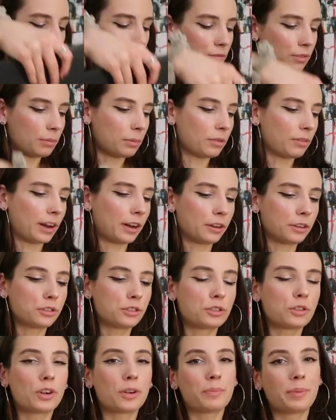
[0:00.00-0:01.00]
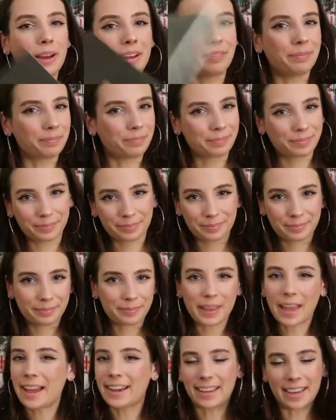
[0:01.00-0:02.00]
got it from a record store, but
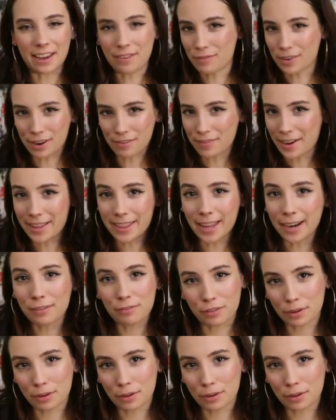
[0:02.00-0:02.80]
I can't verify that